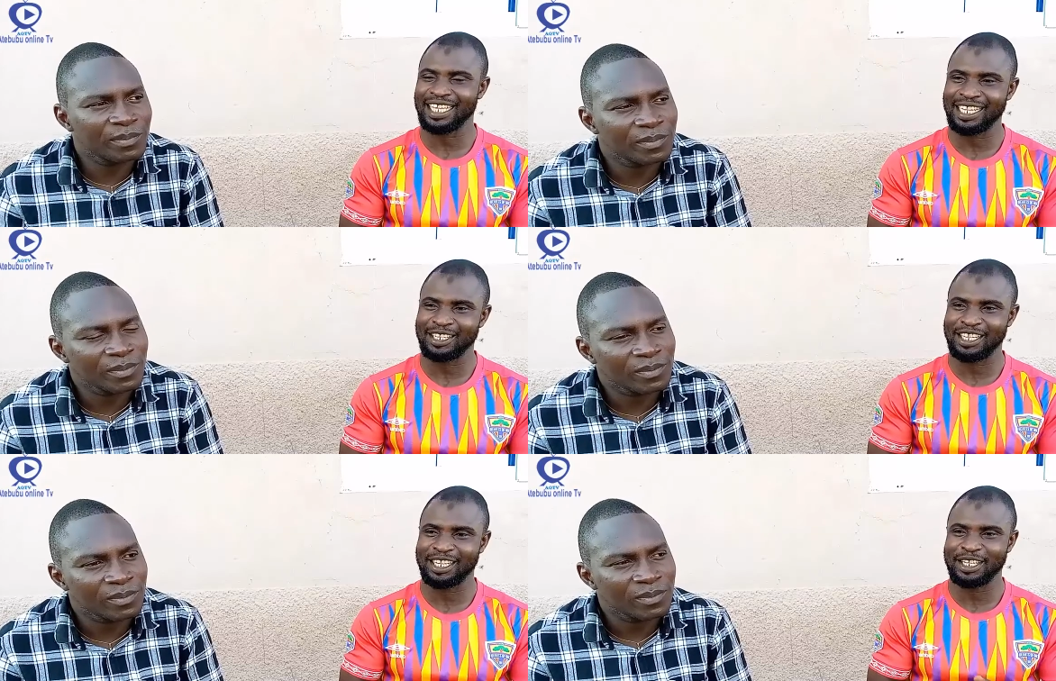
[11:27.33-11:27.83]

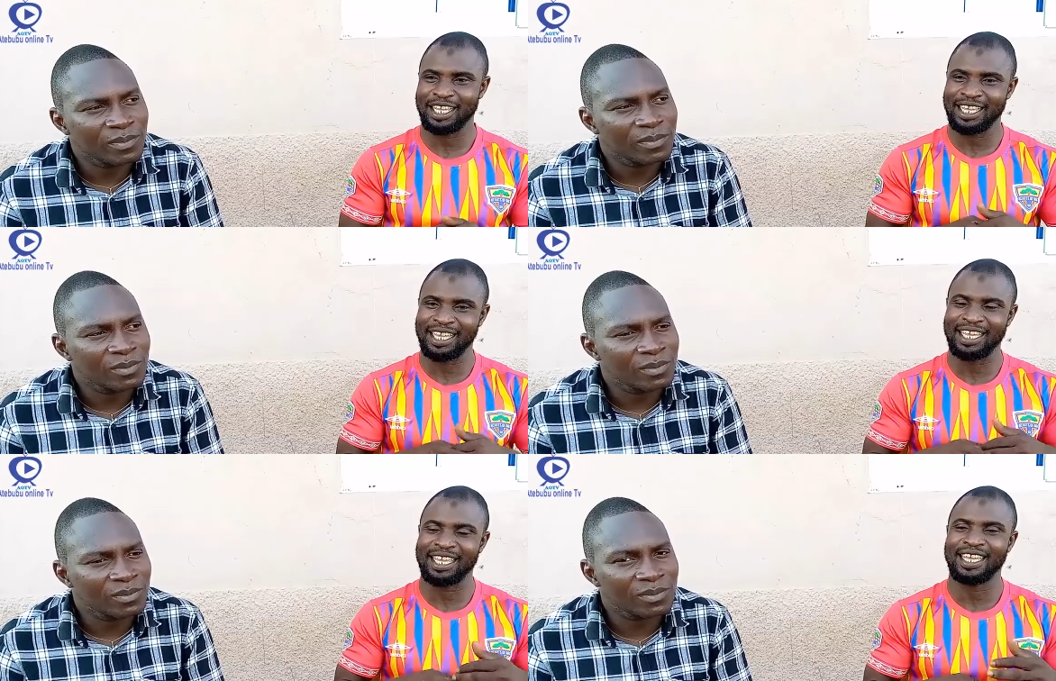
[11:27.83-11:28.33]

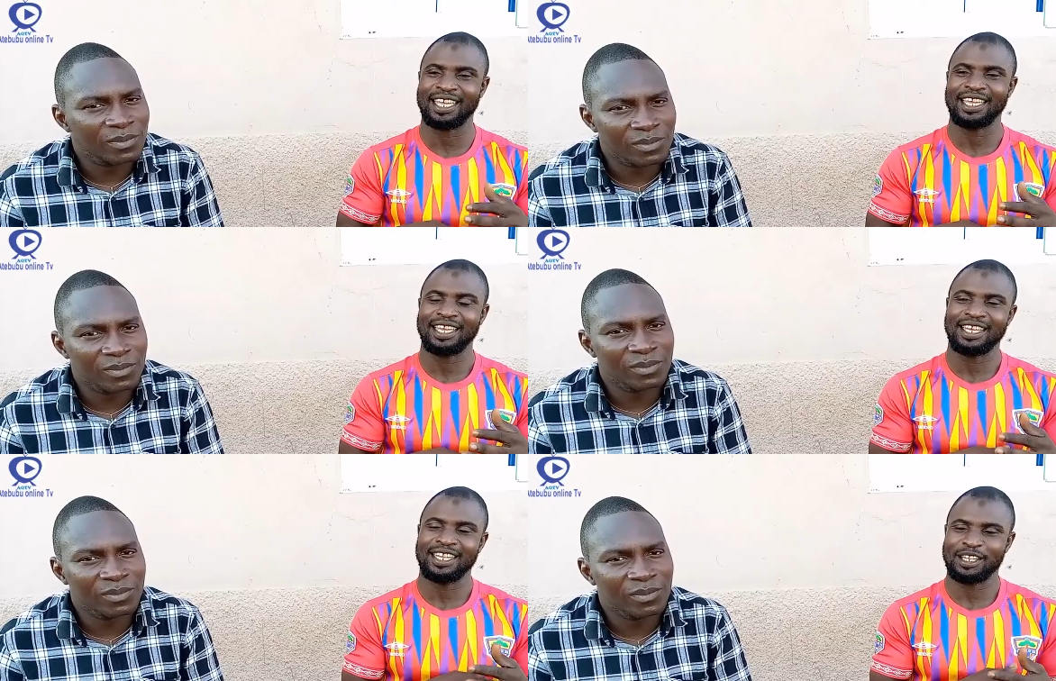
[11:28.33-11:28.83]
Speaker 1: eh
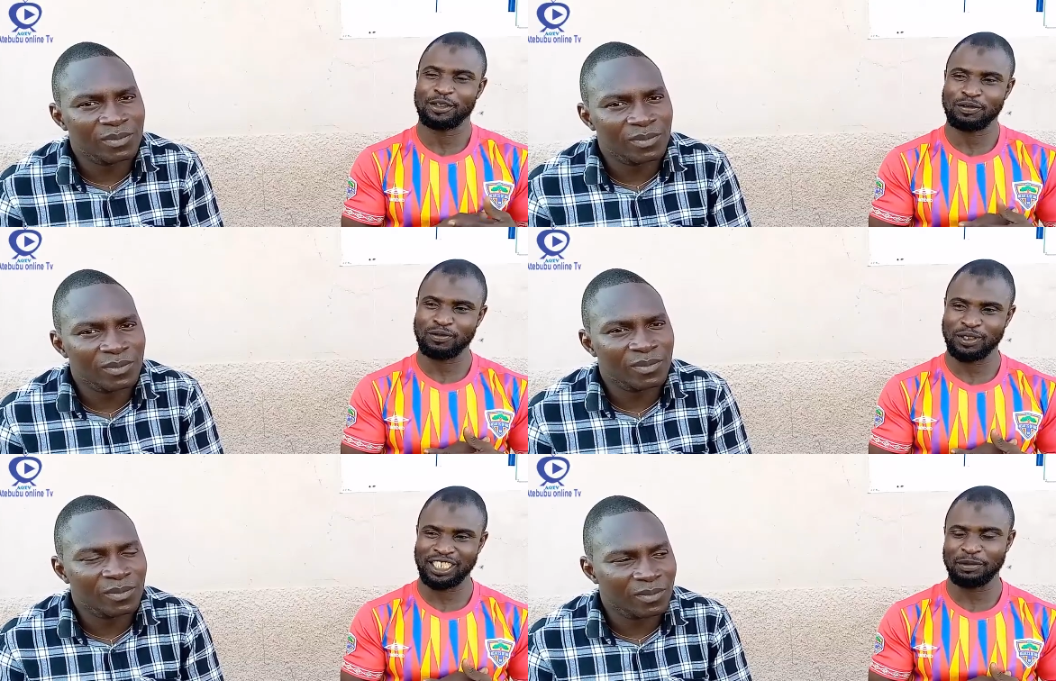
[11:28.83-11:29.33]
the no
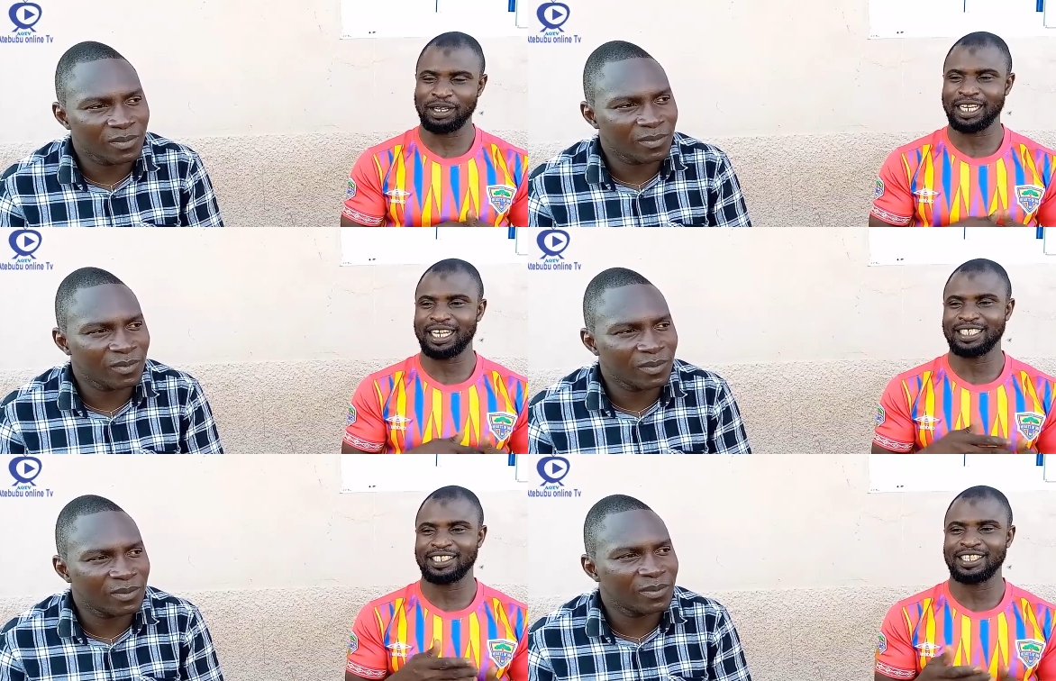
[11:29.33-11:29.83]
food you
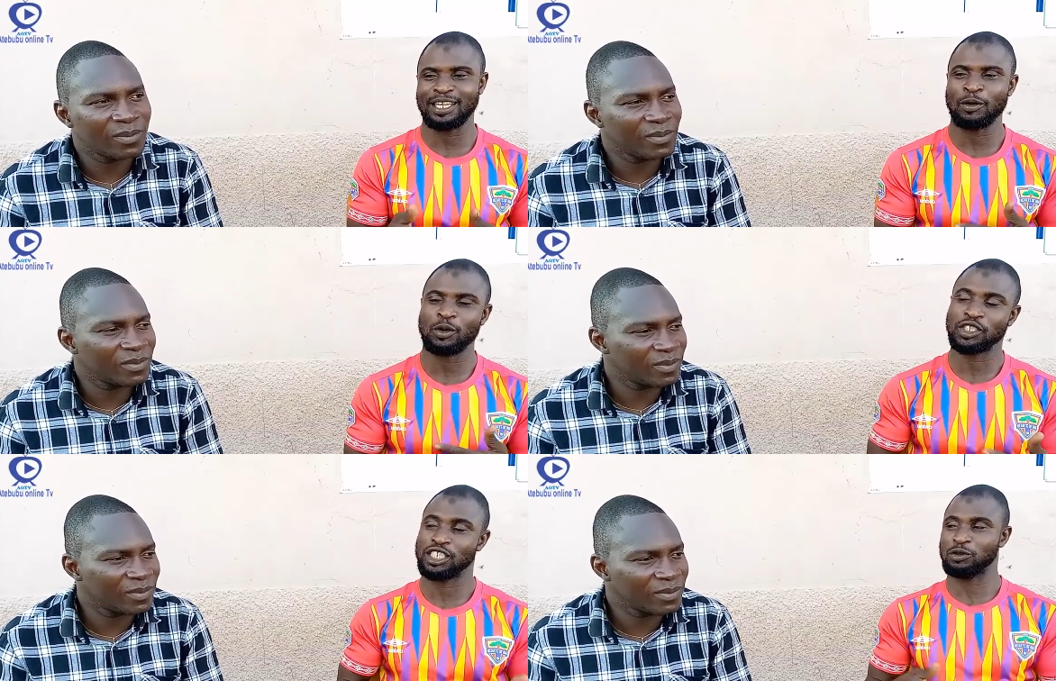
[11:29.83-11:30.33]
can say there
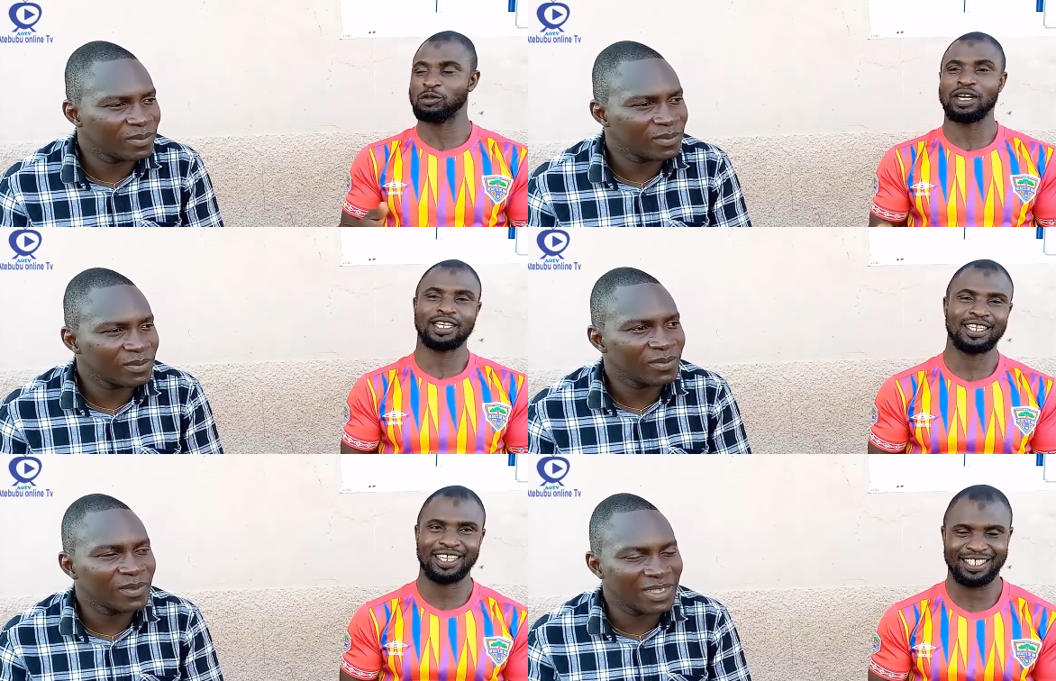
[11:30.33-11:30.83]
watch
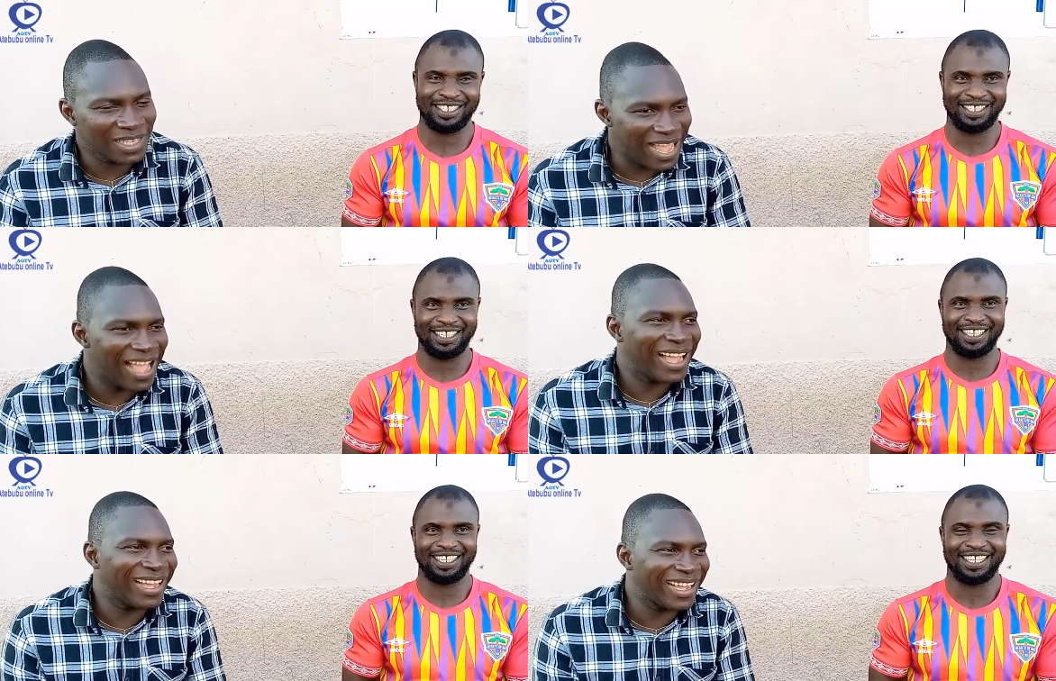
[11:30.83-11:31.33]
woman
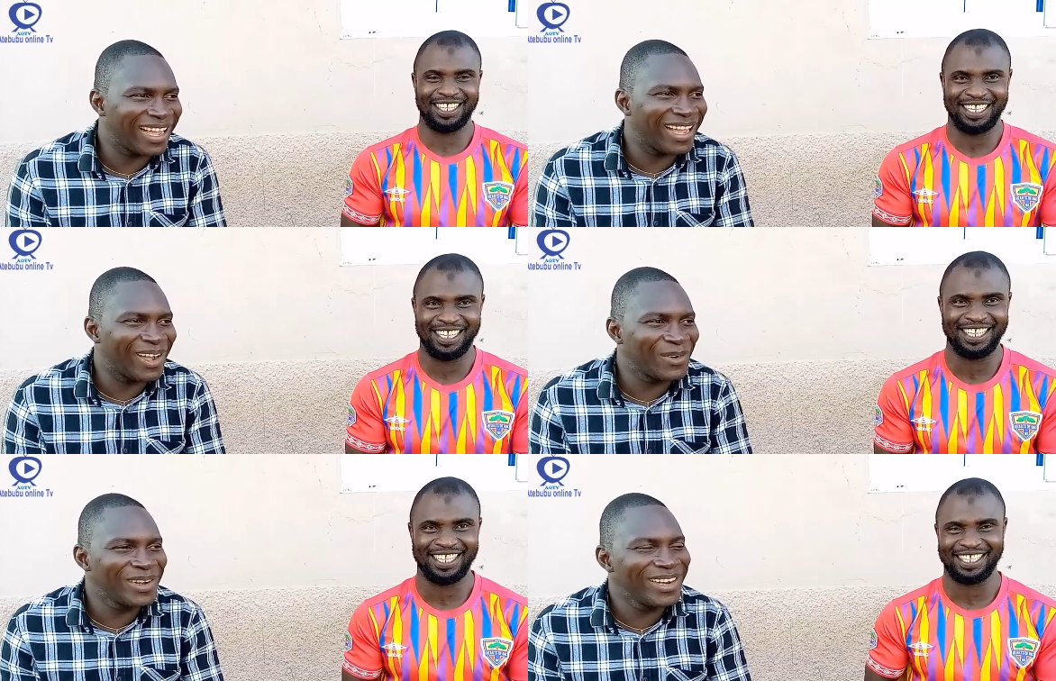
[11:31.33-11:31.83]

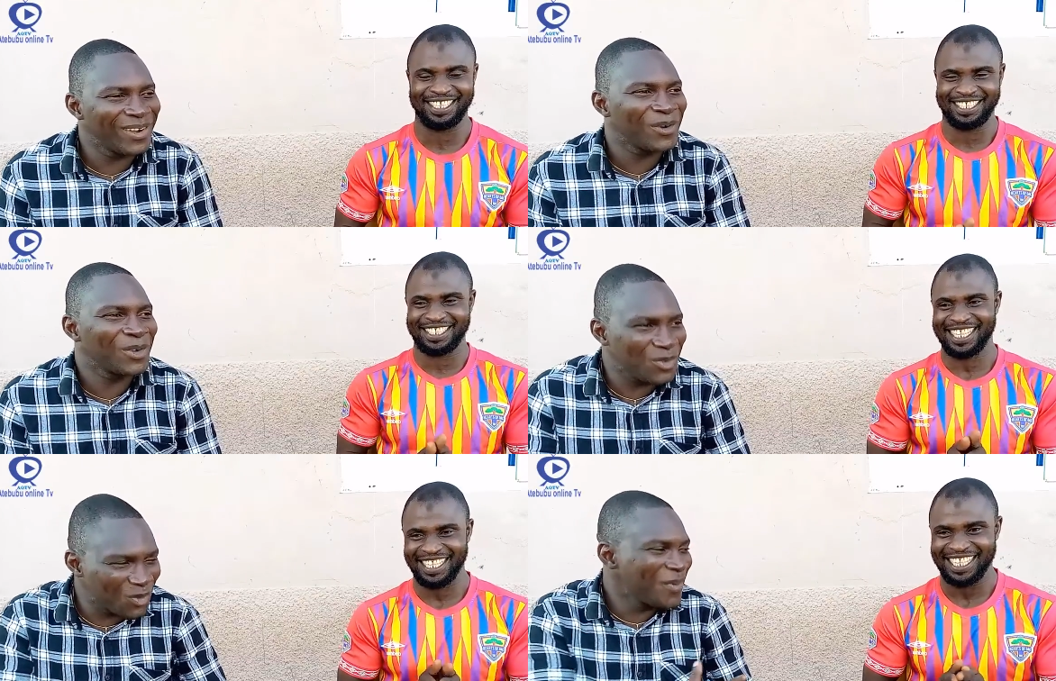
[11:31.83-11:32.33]
Speaker 2: yeah with your
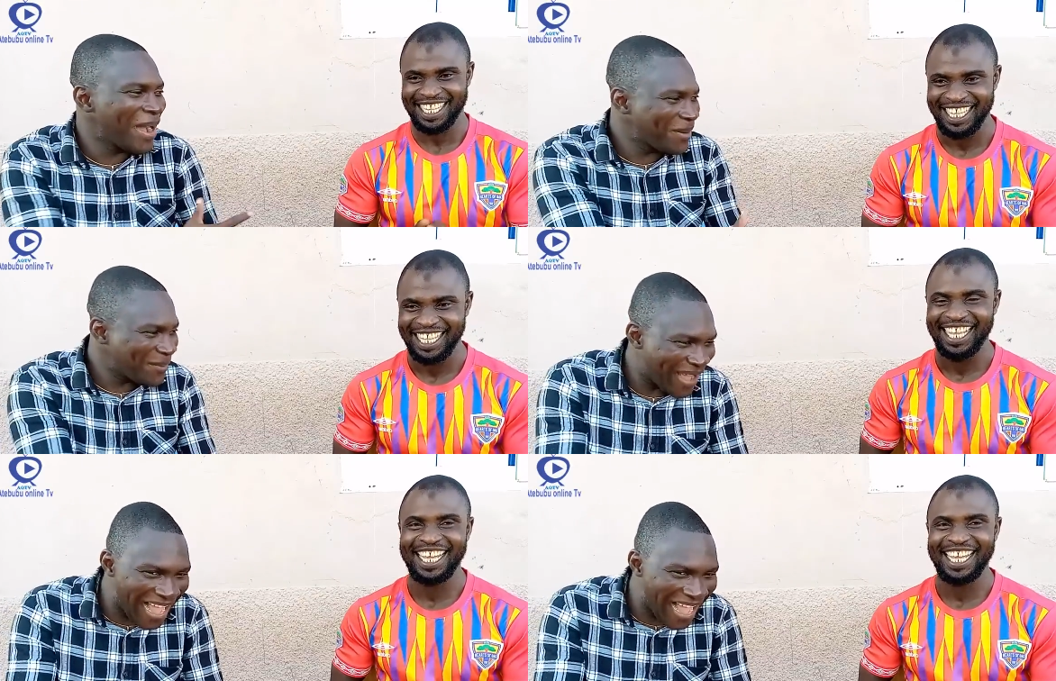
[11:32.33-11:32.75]
watch woman